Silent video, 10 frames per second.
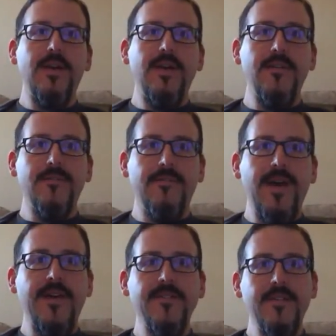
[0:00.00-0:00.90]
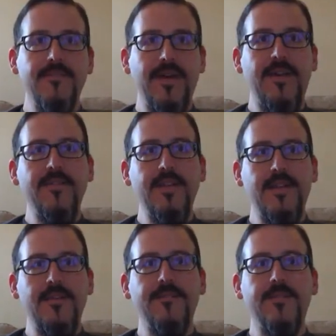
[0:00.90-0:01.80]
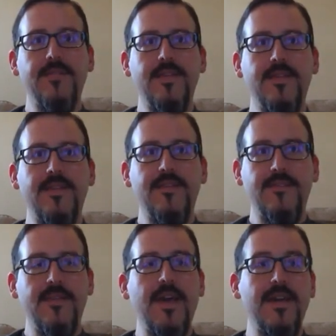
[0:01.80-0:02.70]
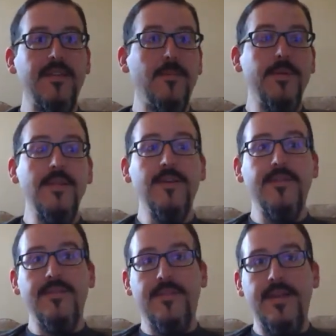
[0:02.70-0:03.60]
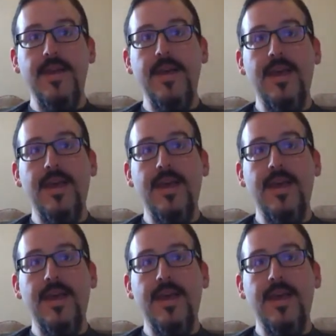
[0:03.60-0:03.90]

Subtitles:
is vastly, vastly different than the society that we live in today.